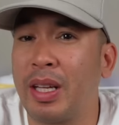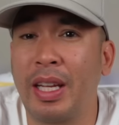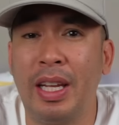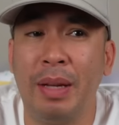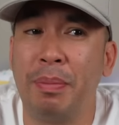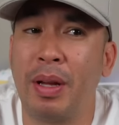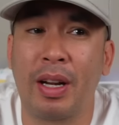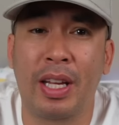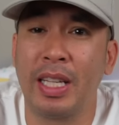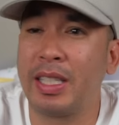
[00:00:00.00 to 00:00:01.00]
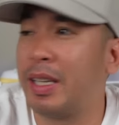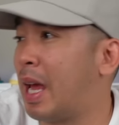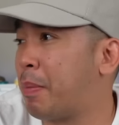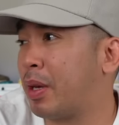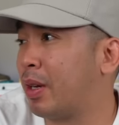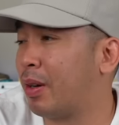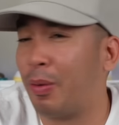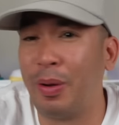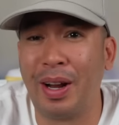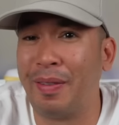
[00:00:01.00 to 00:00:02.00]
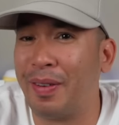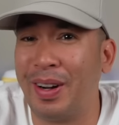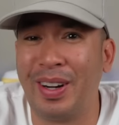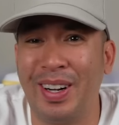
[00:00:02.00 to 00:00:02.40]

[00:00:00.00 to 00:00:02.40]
Like he better kiss a napkin or whatever.